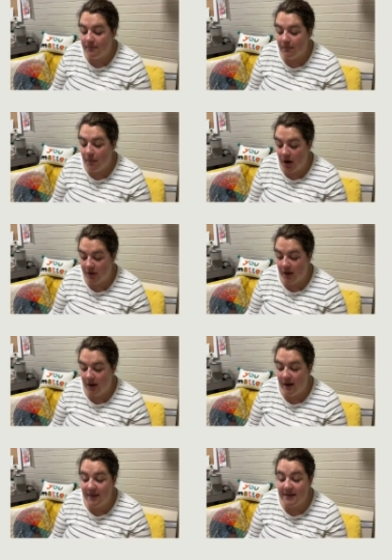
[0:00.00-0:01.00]

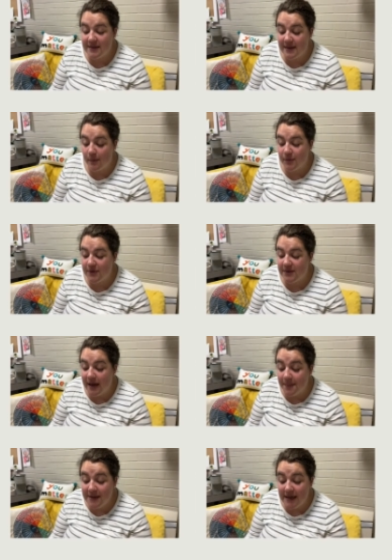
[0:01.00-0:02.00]
Martha, and the disciples
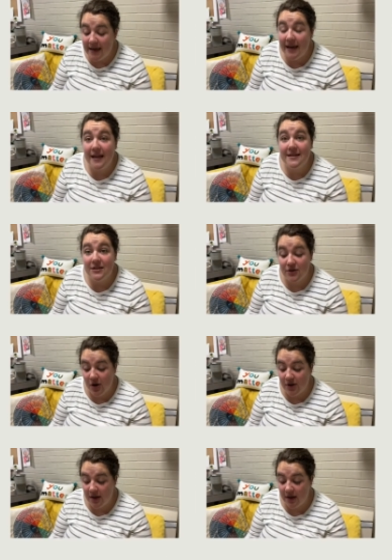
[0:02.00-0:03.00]
stopped eating and
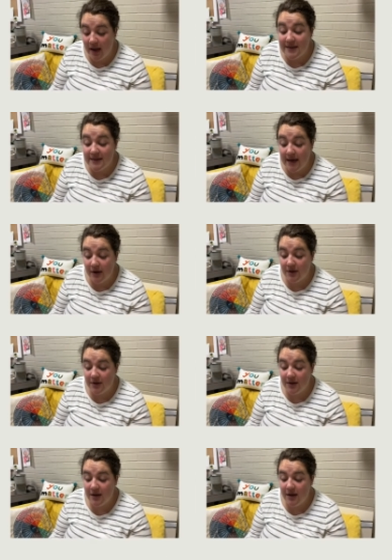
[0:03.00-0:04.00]
stared.
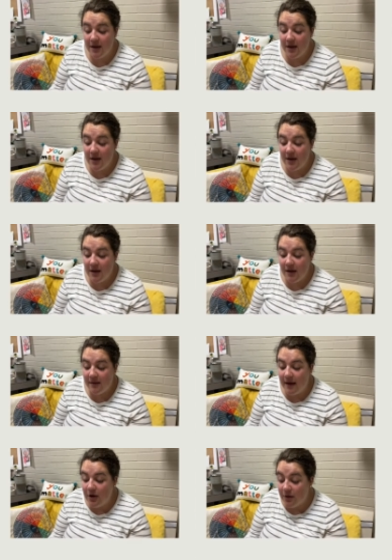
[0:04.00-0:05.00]

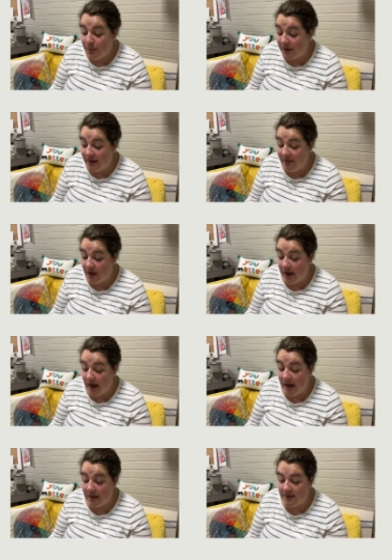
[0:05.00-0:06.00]
They couldn't believe their
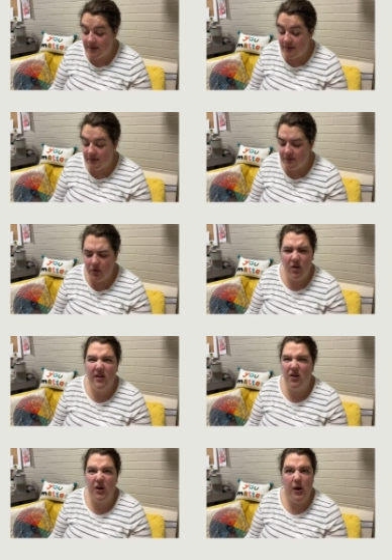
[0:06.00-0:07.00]
eyes or
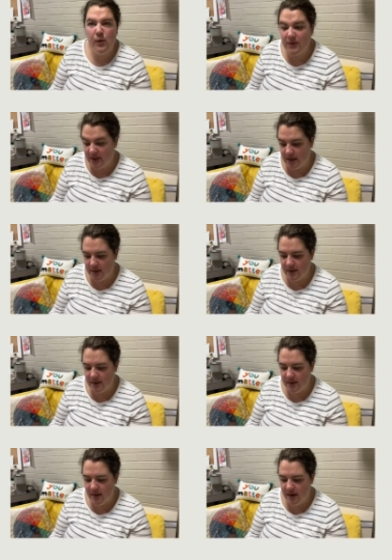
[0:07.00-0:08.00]
their noses.
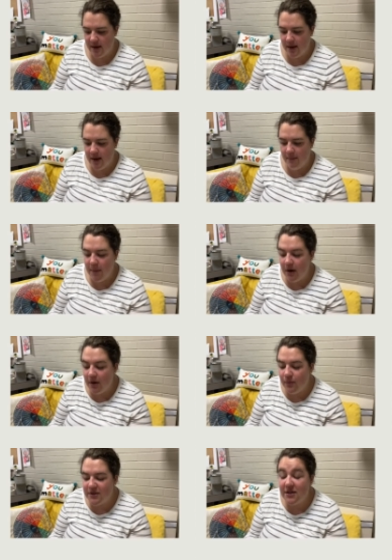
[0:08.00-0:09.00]
Mary
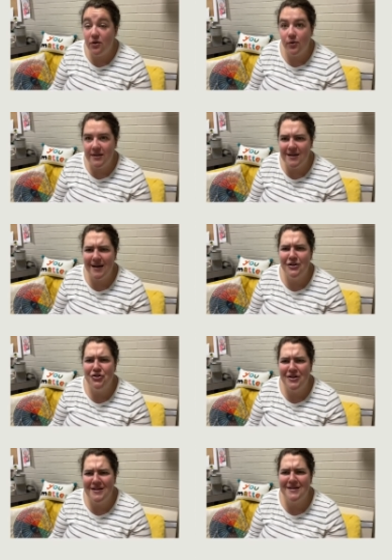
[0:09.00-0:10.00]
was anointing
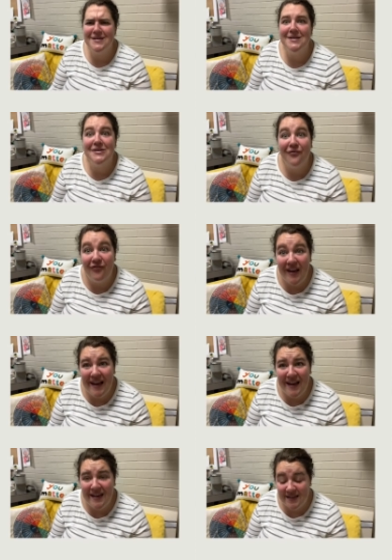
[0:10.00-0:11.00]
Jesus'
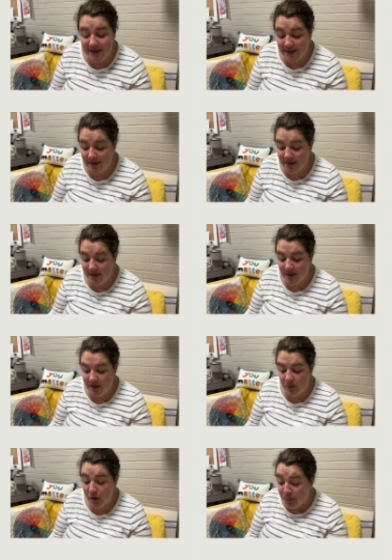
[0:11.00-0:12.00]
feet
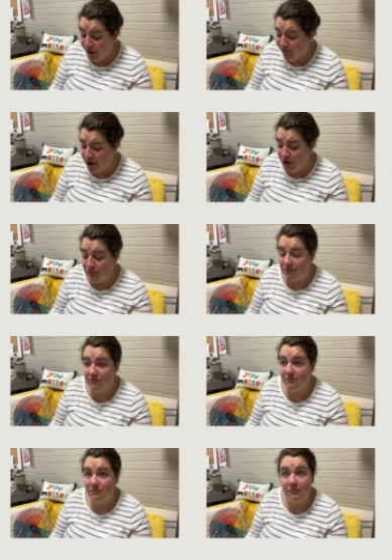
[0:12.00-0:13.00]
with perfume,
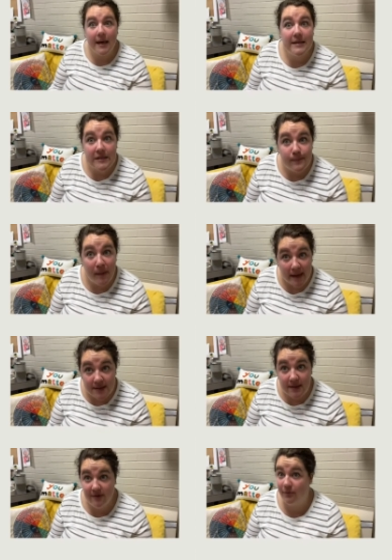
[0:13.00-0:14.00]

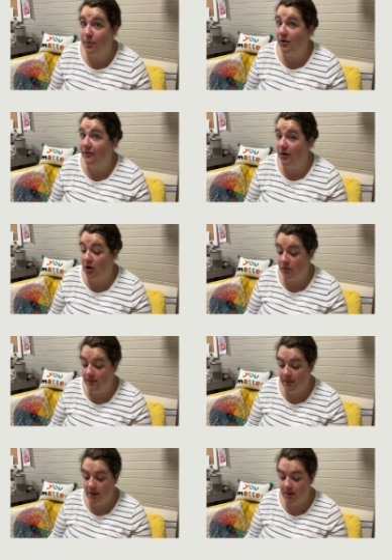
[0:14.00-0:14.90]
expensive perfume.